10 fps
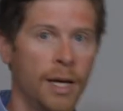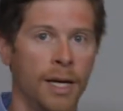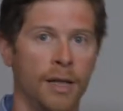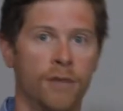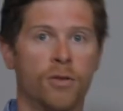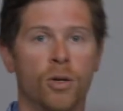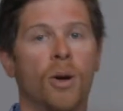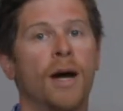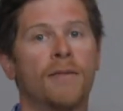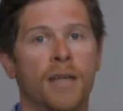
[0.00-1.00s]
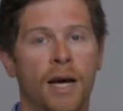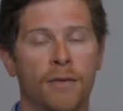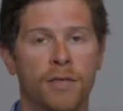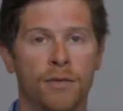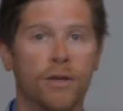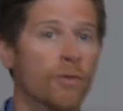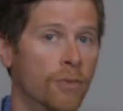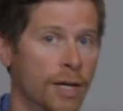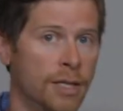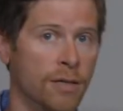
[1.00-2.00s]
and therefore you have to have different
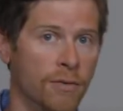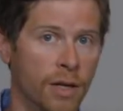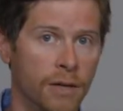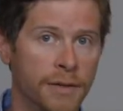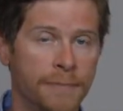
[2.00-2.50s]
rights involved.